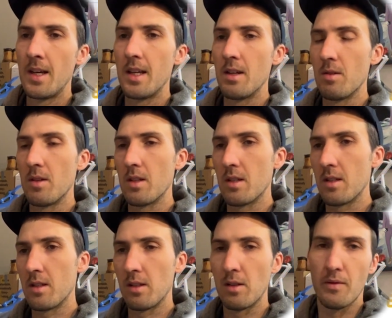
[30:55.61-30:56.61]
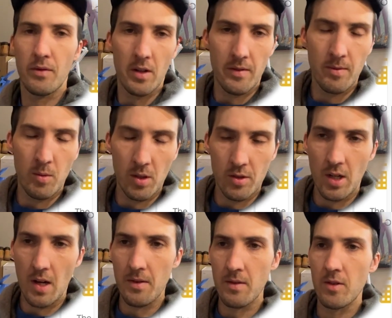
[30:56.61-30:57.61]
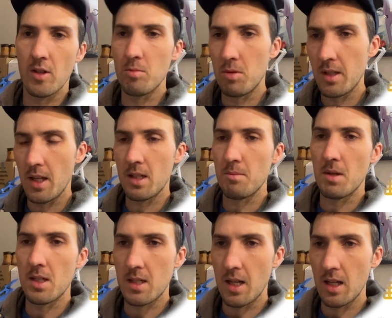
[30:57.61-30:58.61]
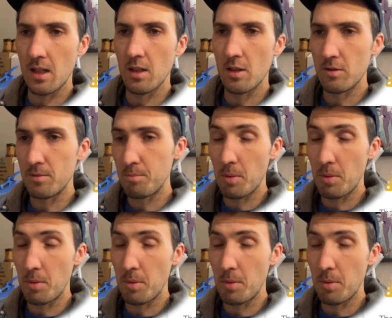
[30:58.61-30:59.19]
the little front wheel drive convertible, not the Mustang clone,